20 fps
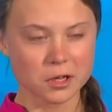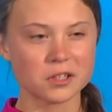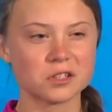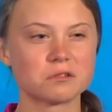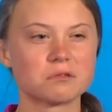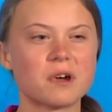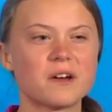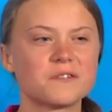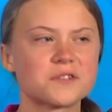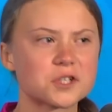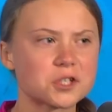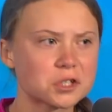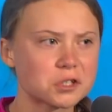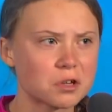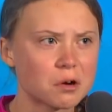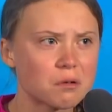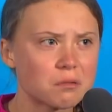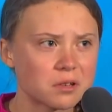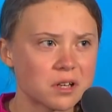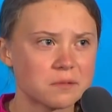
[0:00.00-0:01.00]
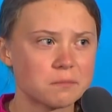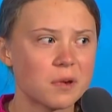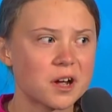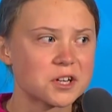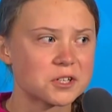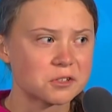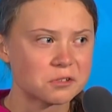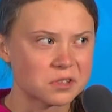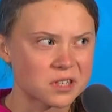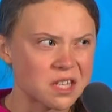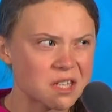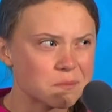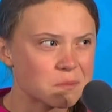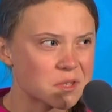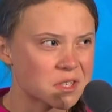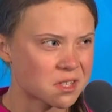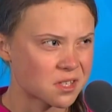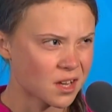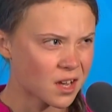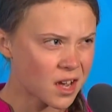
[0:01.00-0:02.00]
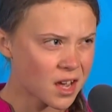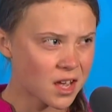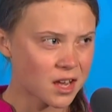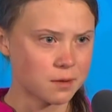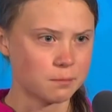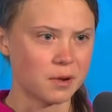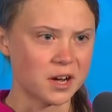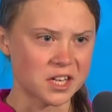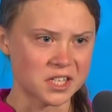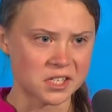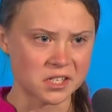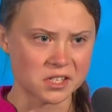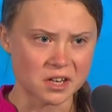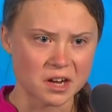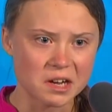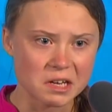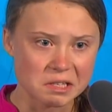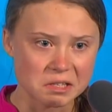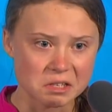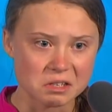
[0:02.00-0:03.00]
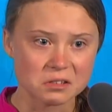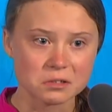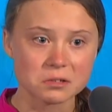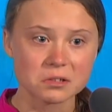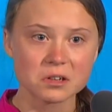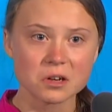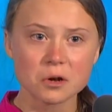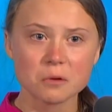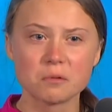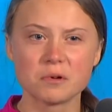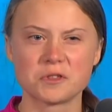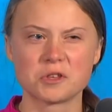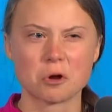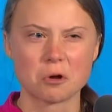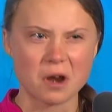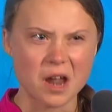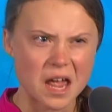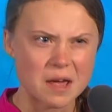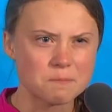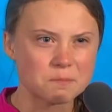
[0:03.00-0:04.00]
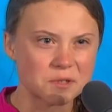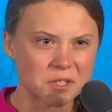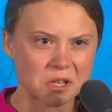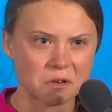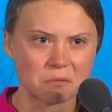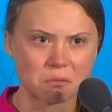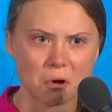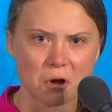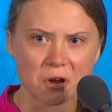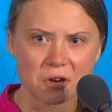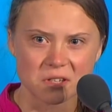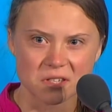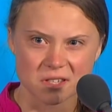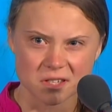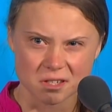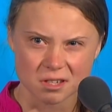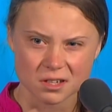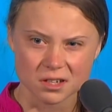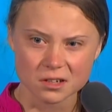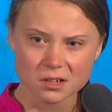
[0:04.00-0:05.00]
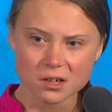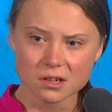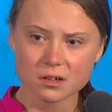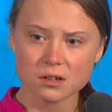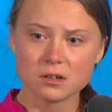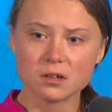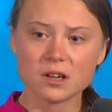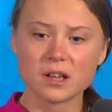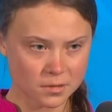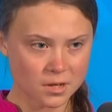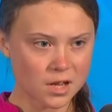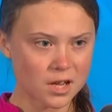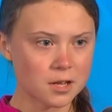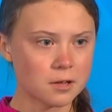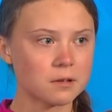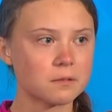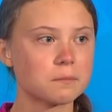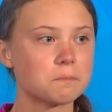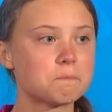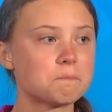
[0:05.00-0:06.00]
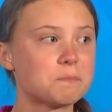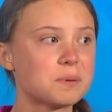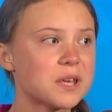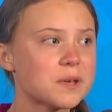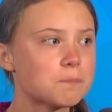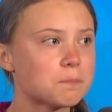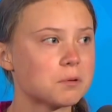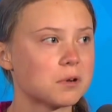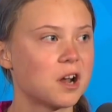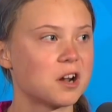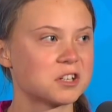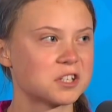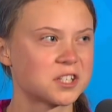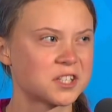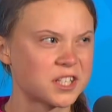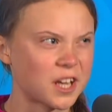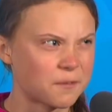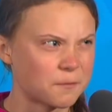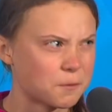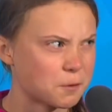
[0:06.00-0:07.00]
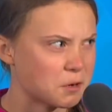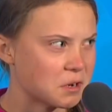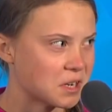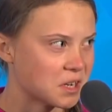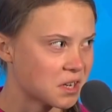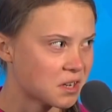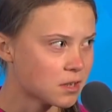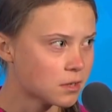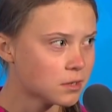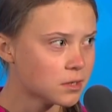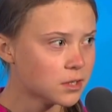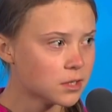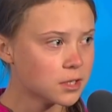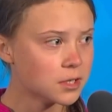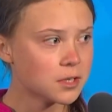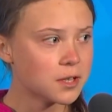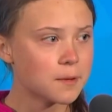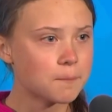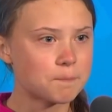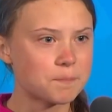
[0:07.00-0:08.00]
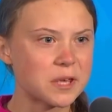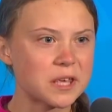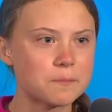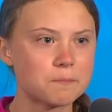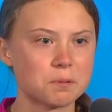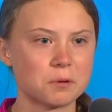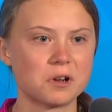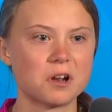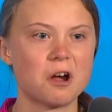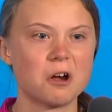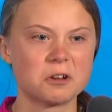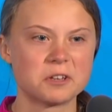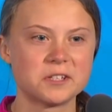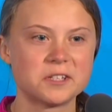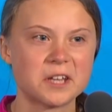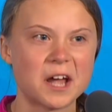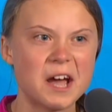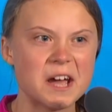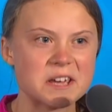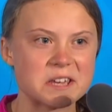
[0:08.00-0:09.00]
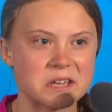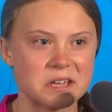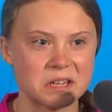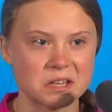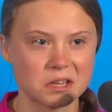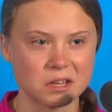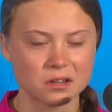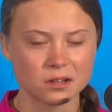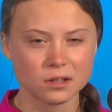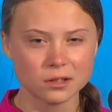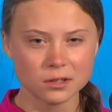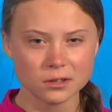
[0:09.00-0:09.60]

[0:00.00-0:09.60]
You have stolen my dreams and my childhood with your empty words. People are suffering. People are dying.